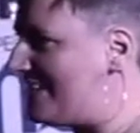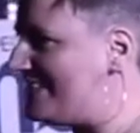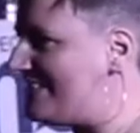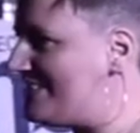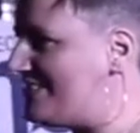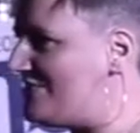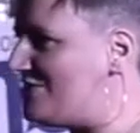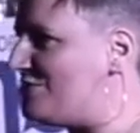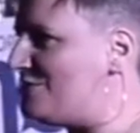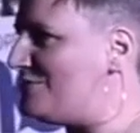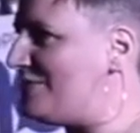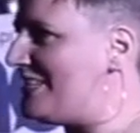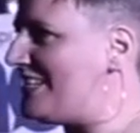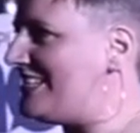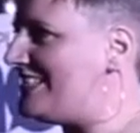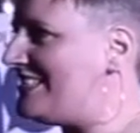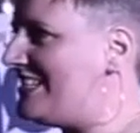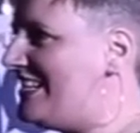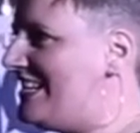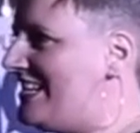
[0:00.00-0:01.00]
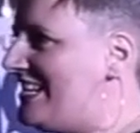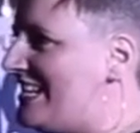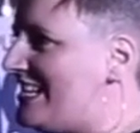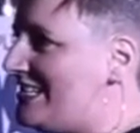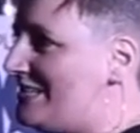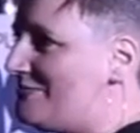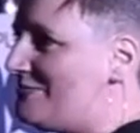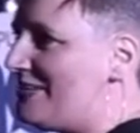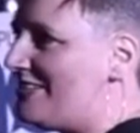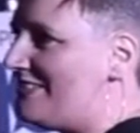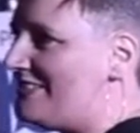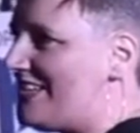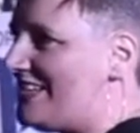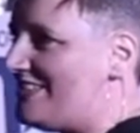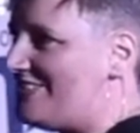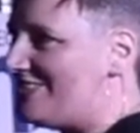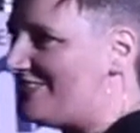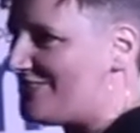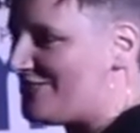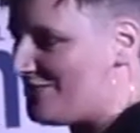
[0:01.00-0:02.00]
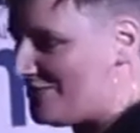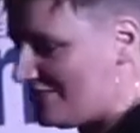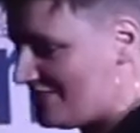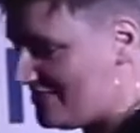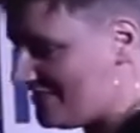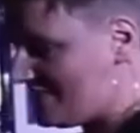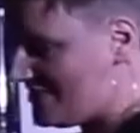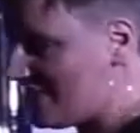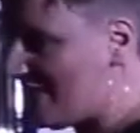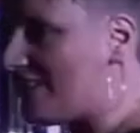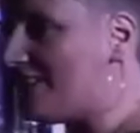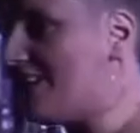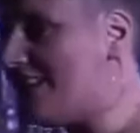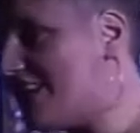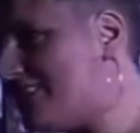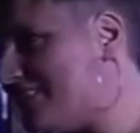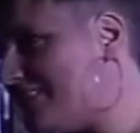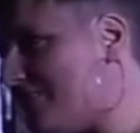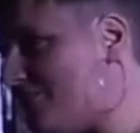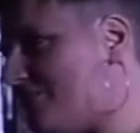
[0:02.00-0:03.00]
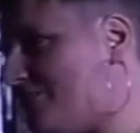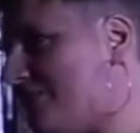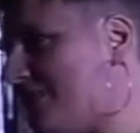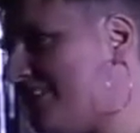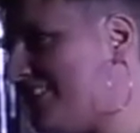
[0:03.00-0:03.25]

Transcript: married too, because in the Middle Ages, you could just say, yes, I will